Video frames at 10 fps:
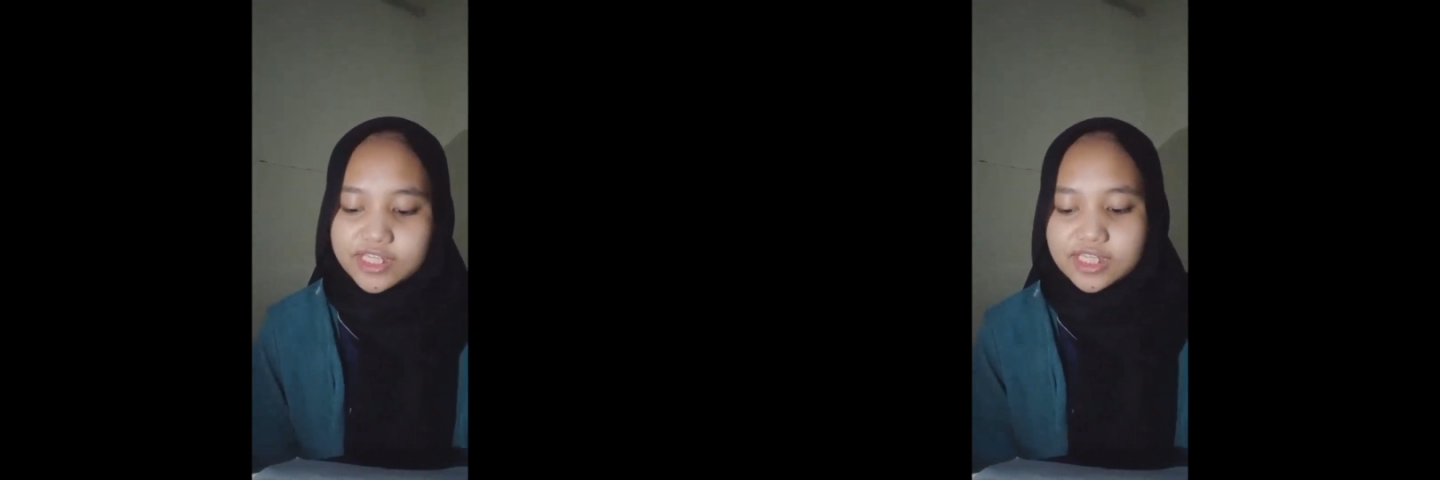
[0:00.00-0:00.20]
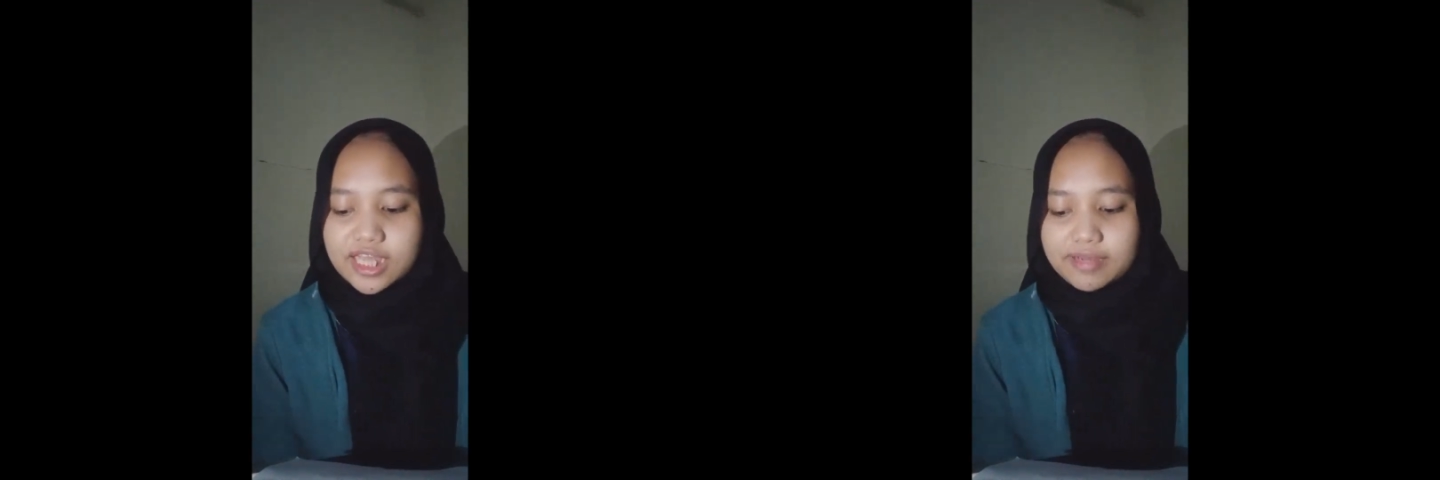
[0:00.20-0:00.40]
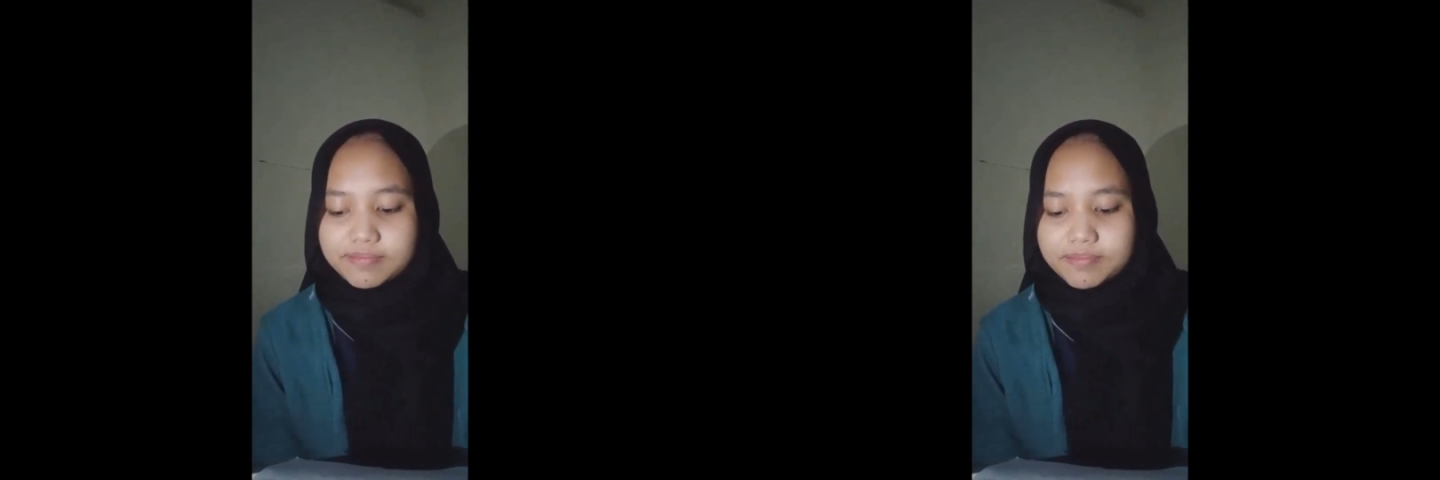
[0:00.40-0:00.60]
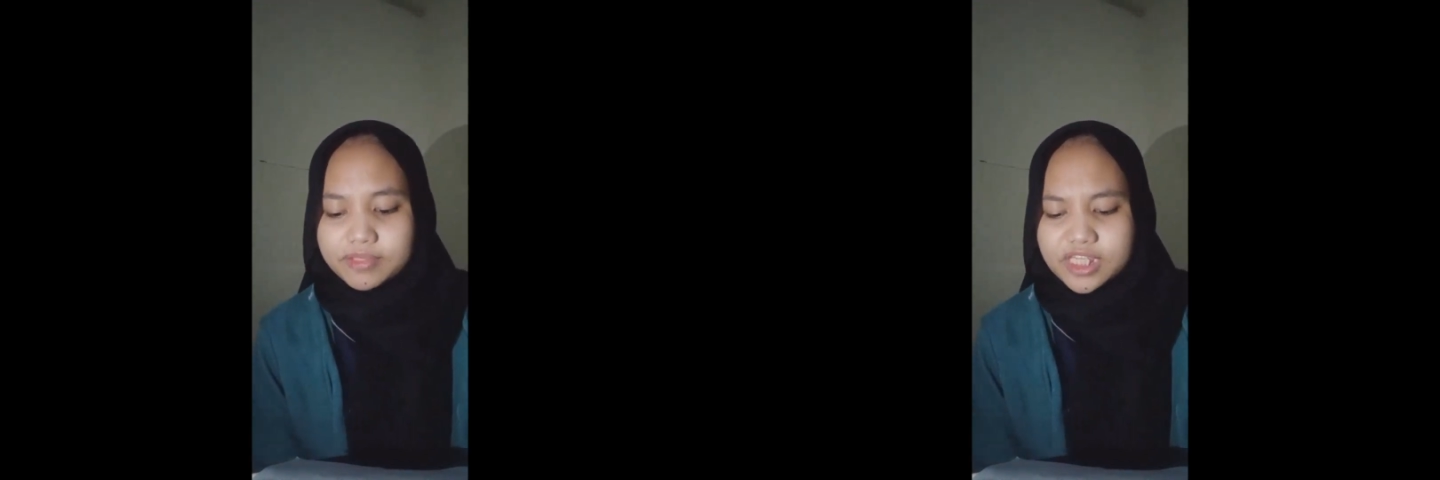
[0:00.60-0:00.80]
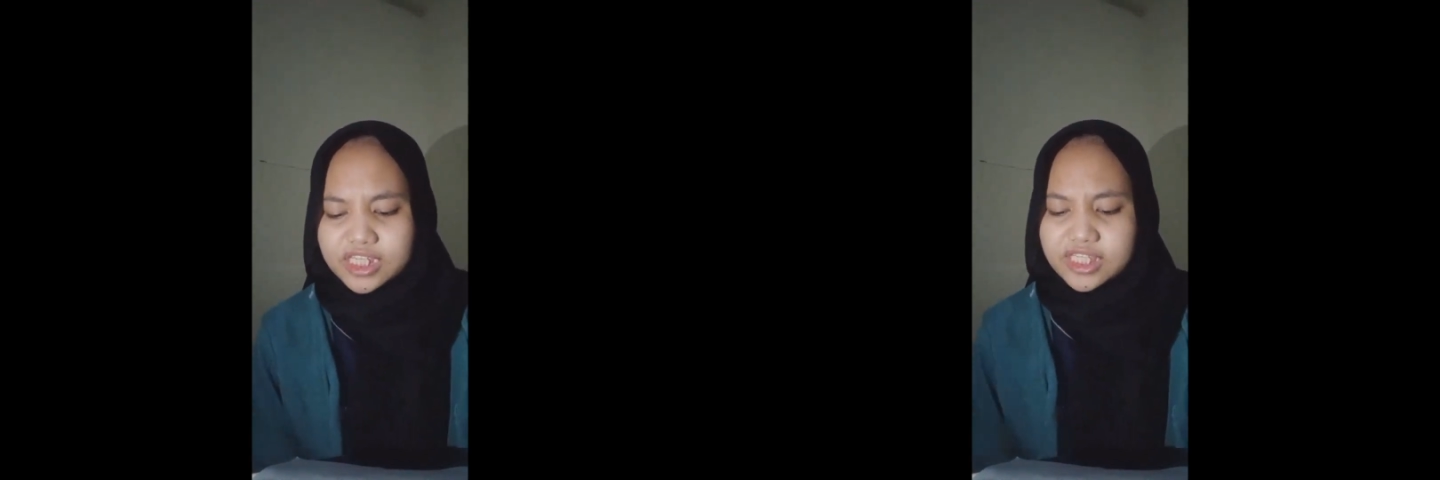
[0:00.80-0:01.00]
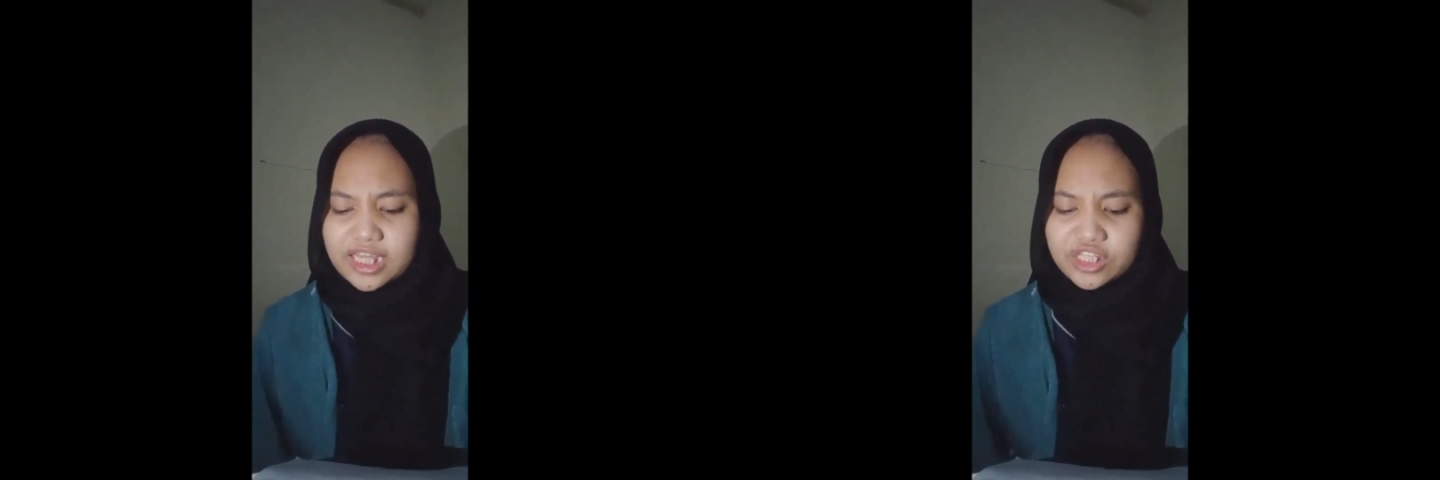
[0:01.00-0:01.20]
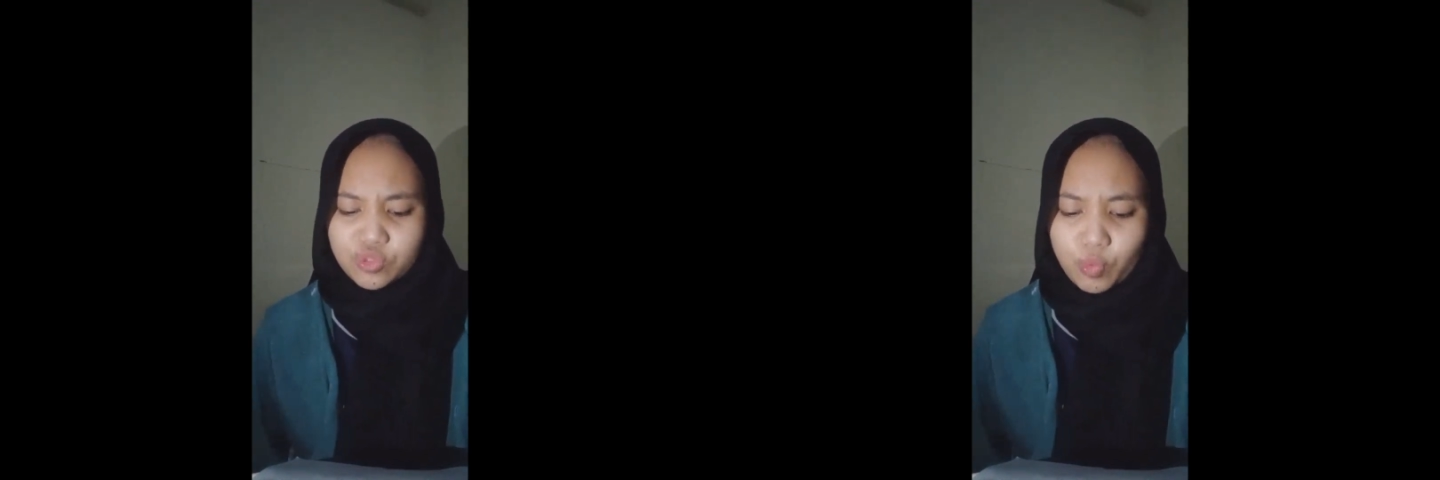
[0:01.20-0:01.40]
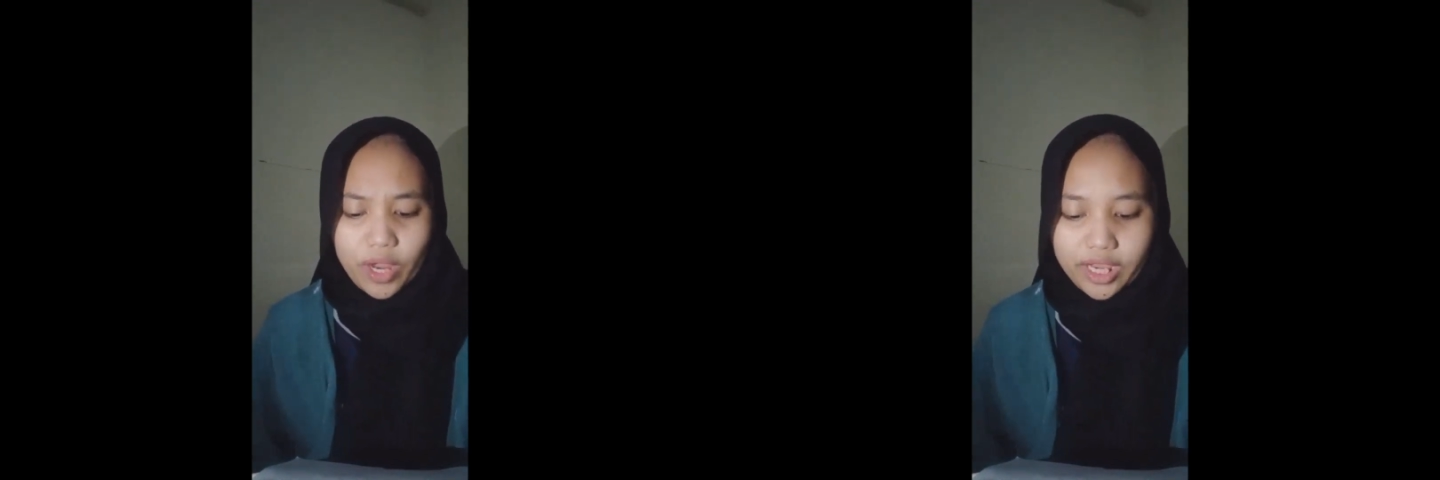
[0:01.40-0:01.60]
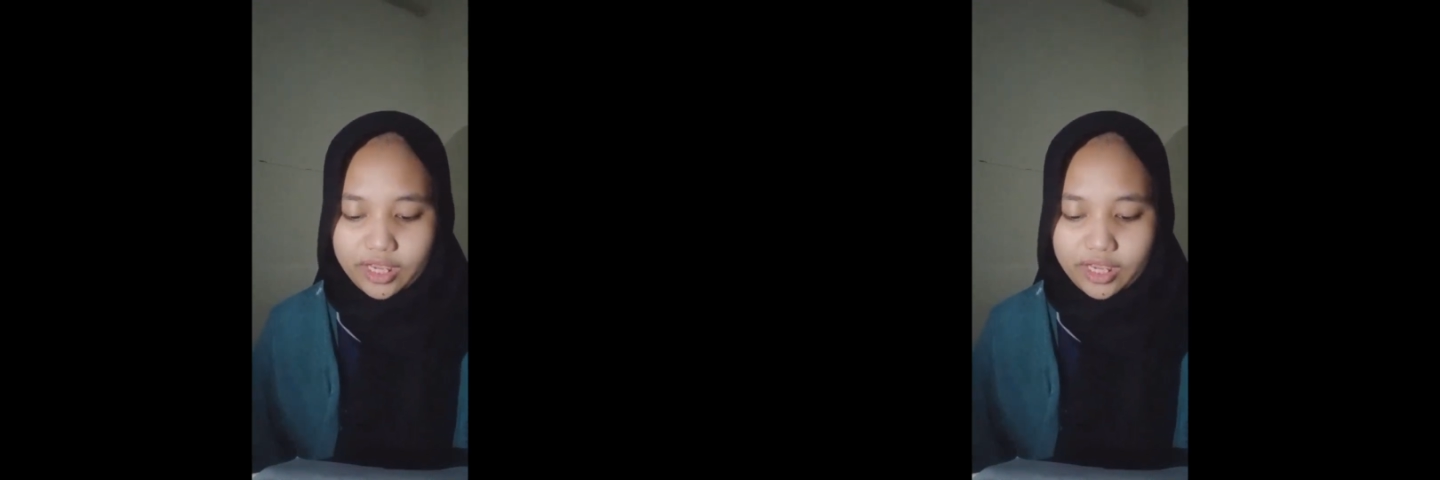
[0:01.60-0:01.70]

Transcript: some distance away.